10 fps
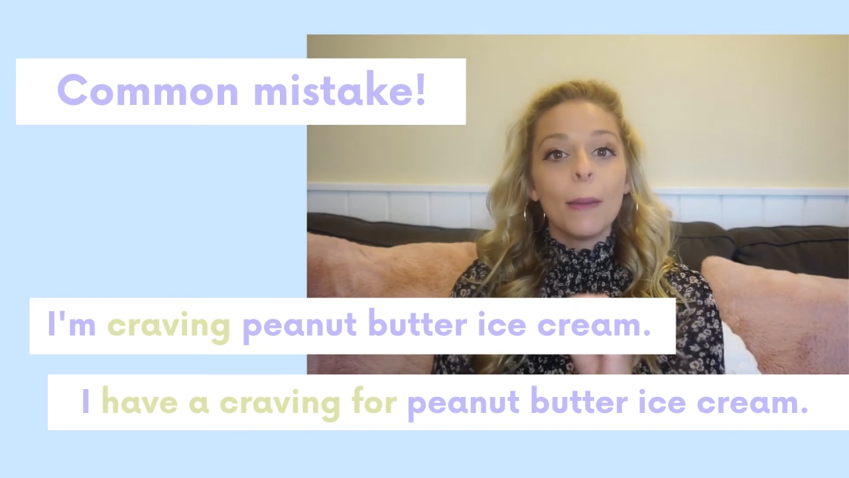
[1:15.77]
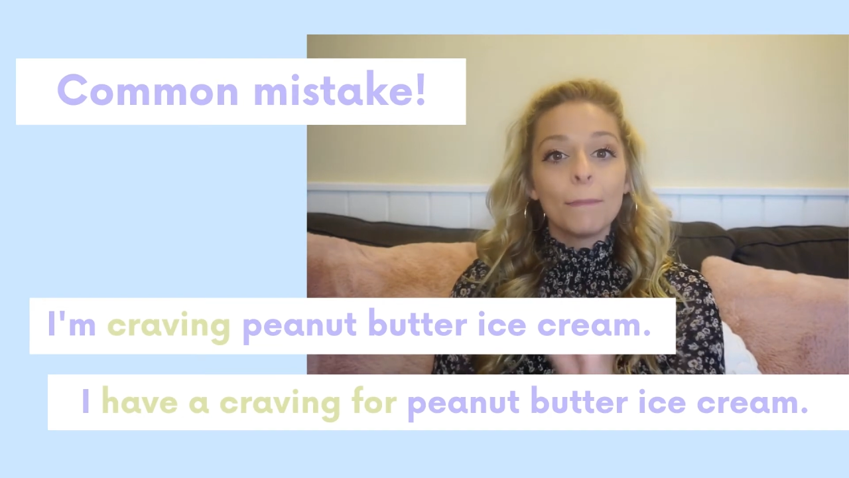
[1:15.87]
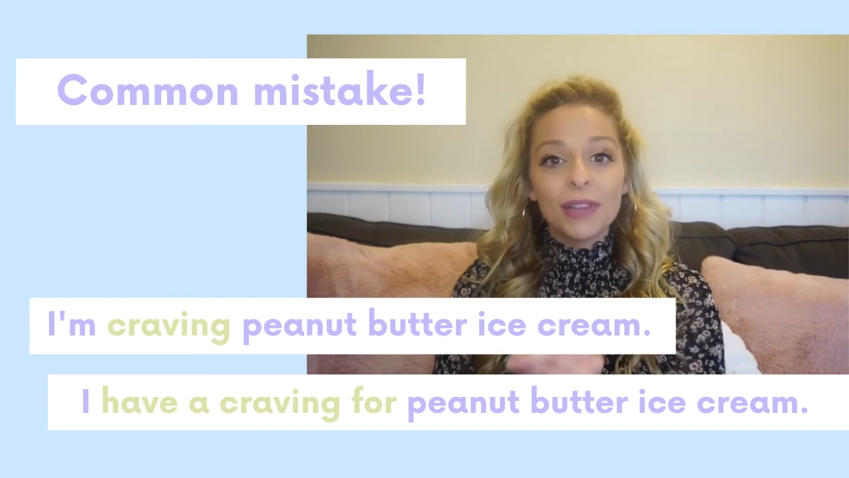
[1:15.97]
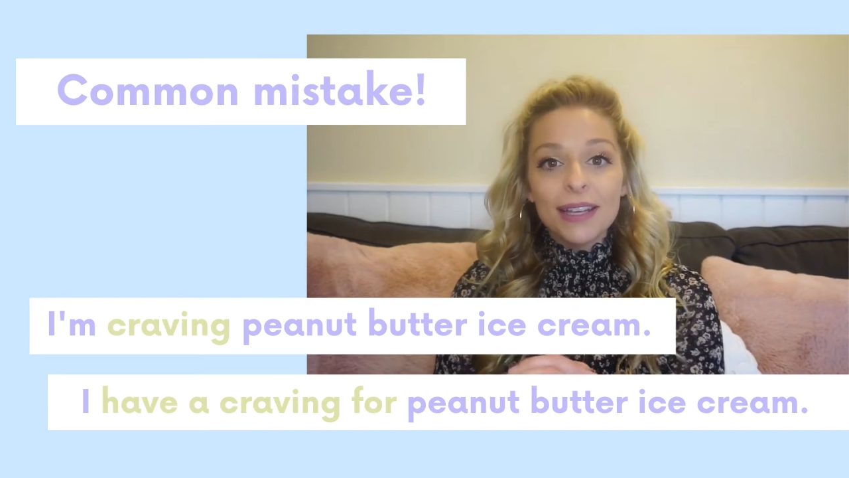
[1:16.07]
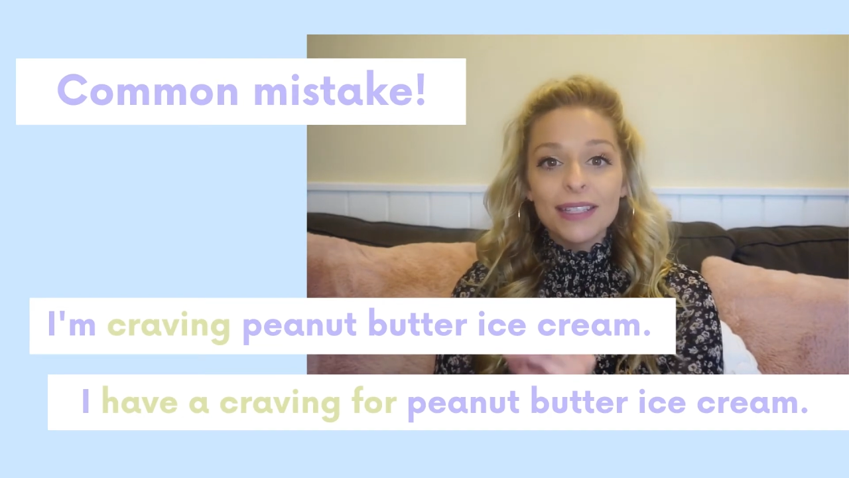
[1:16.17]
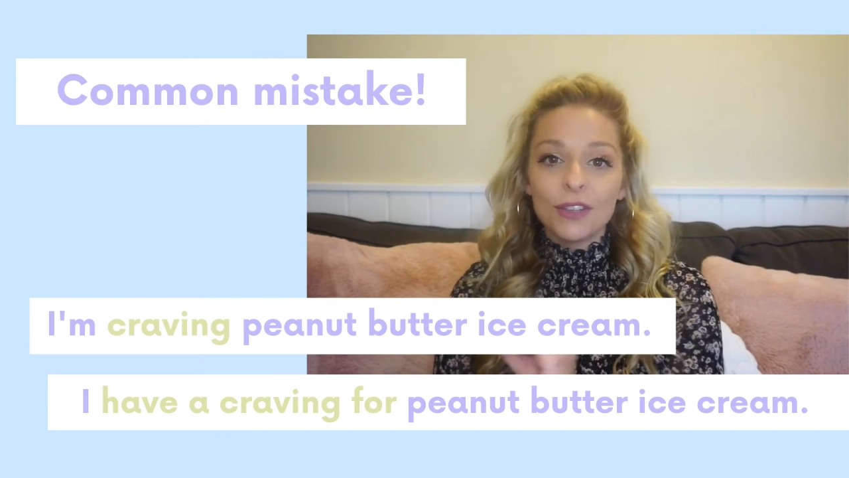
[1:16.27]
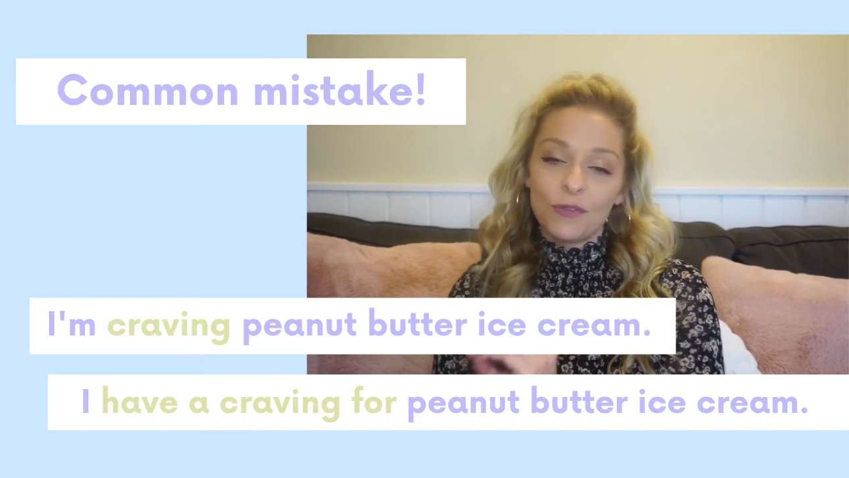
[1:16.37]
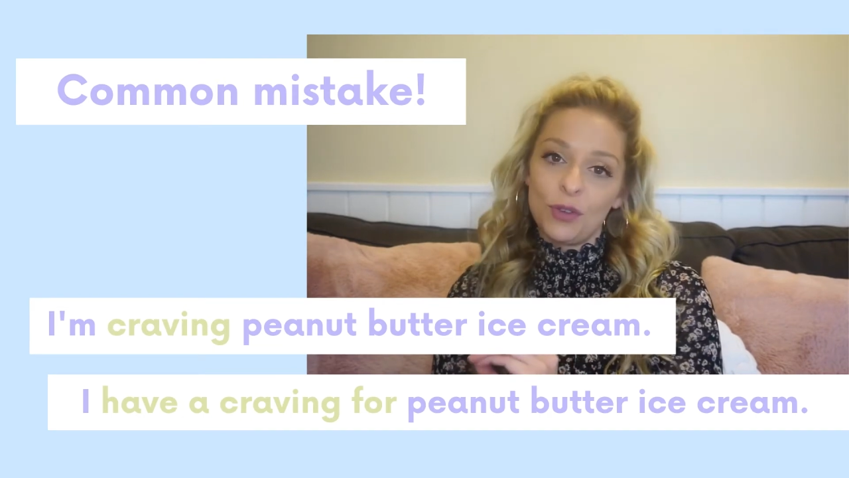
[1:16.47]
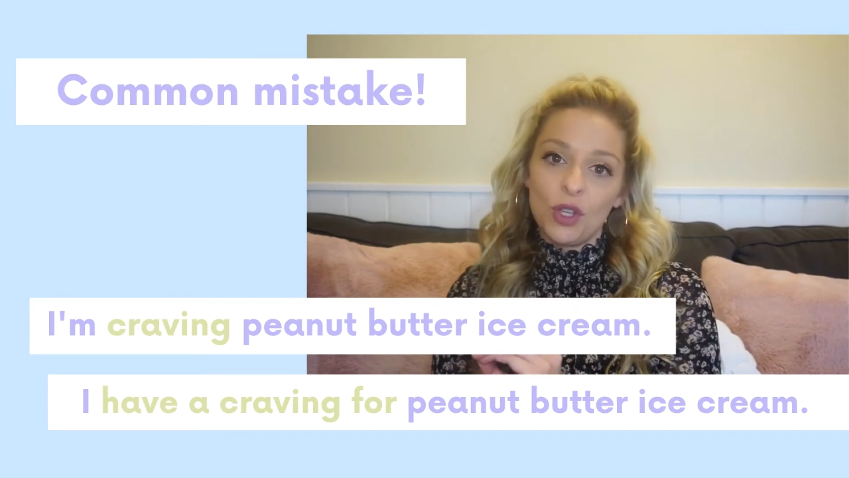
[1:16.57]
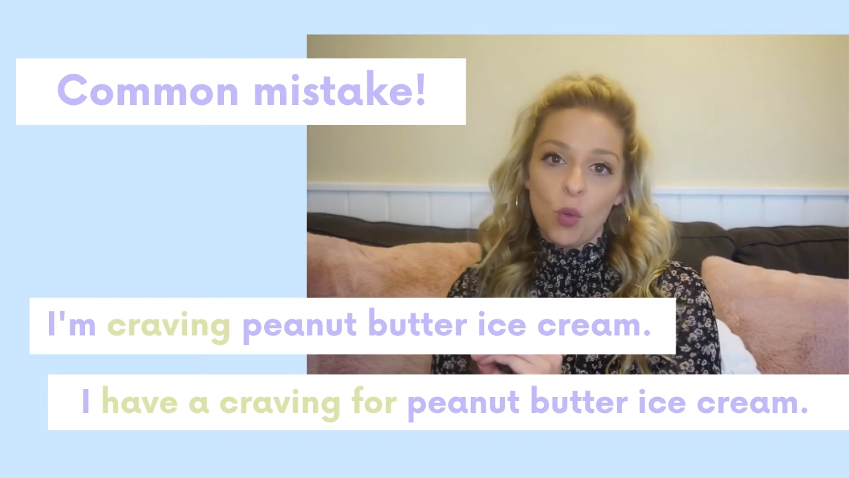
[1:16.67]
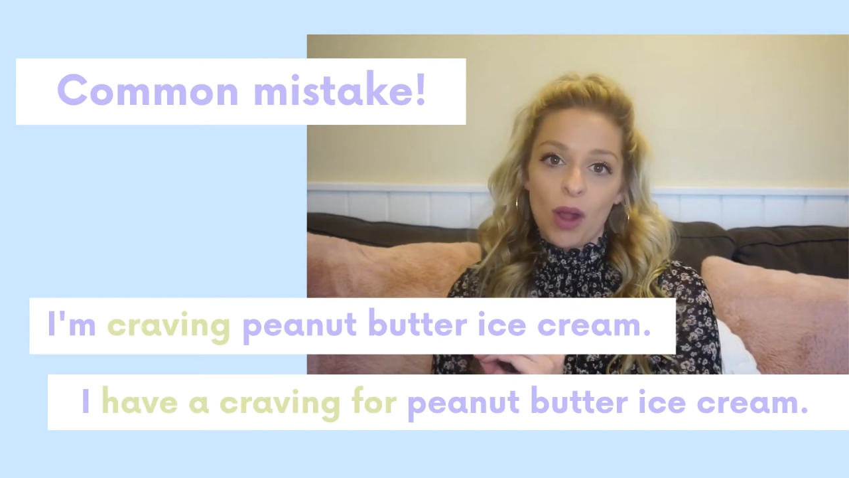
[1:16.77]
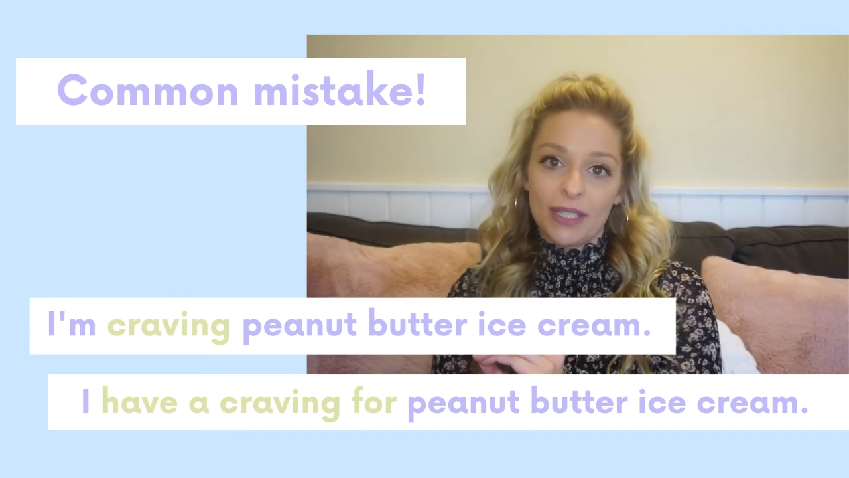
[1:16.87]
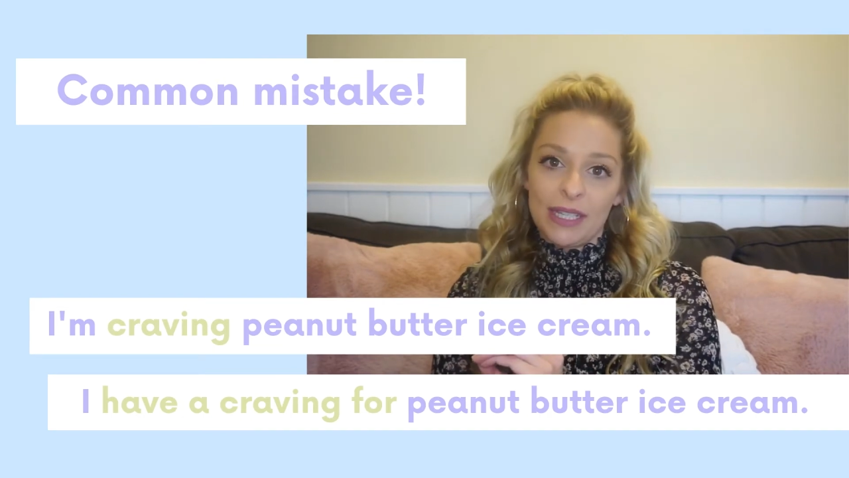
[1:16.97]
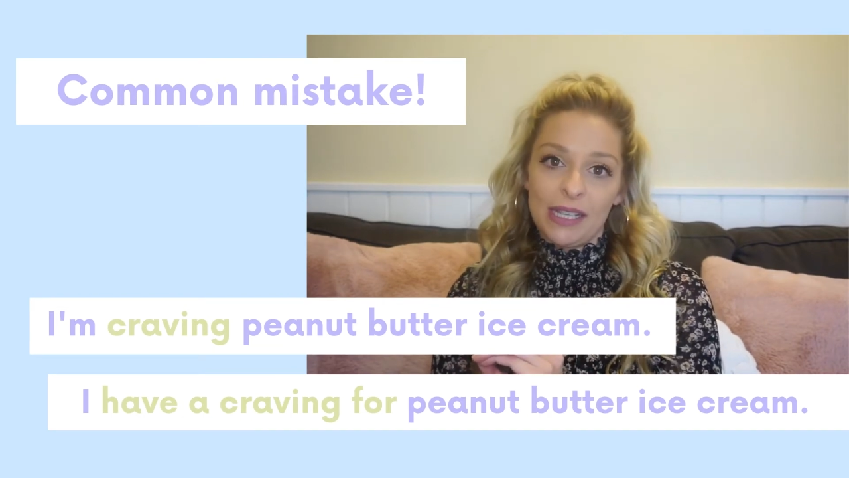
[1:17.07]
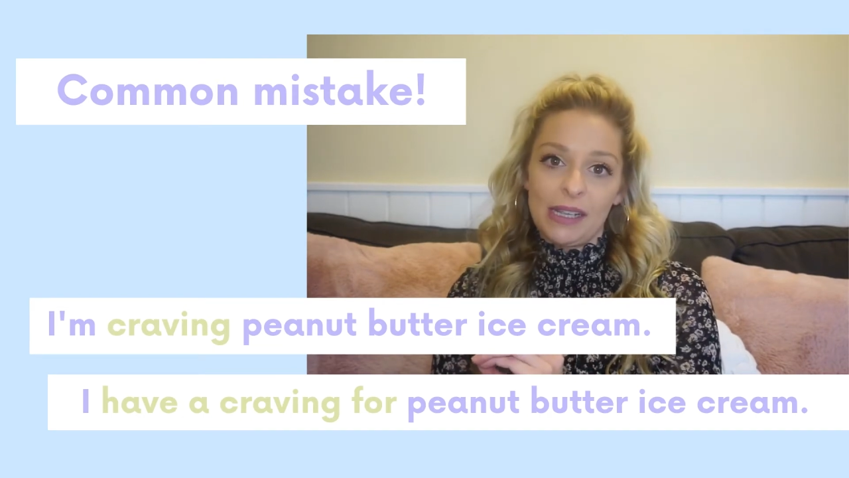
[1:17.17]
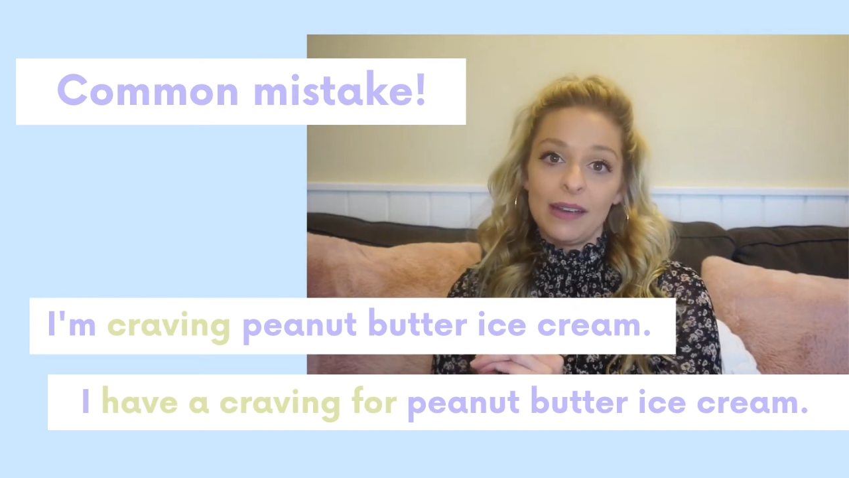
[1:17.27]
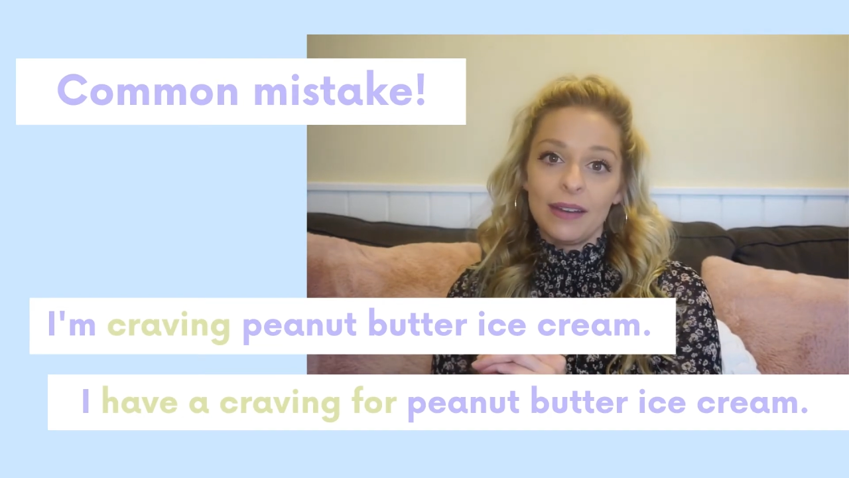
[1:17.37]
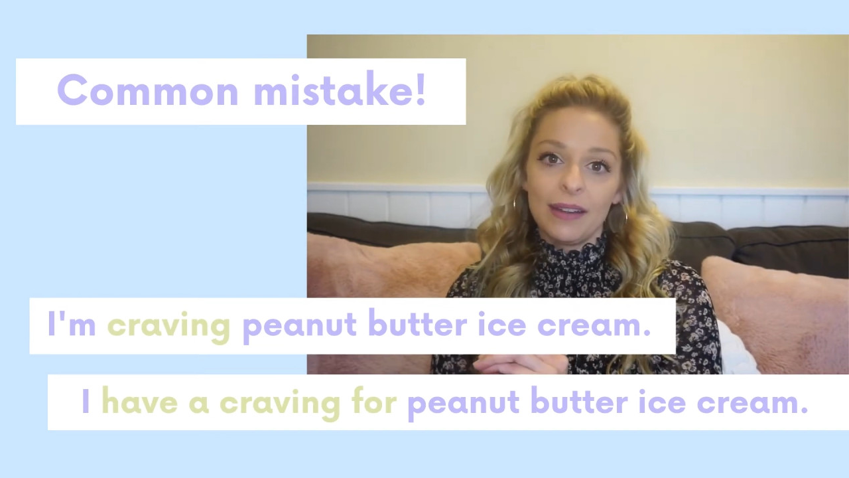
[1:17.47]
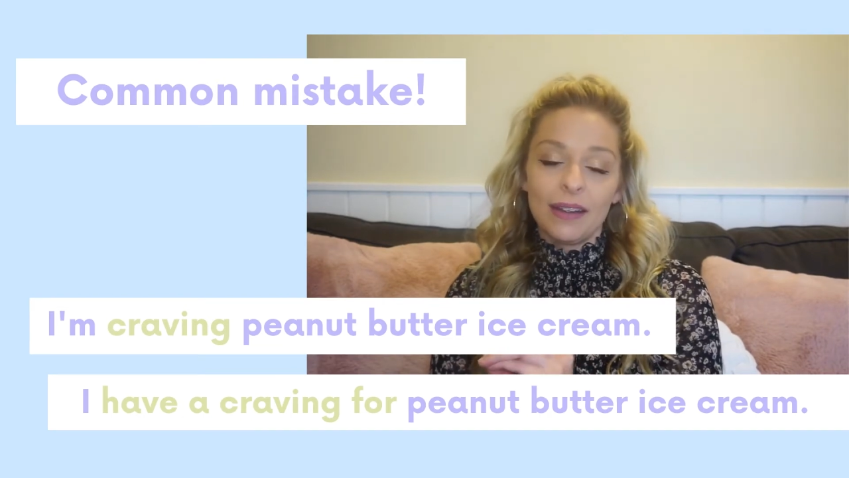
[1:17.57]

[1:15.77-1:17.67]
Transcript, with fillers: plus the food you want to eat,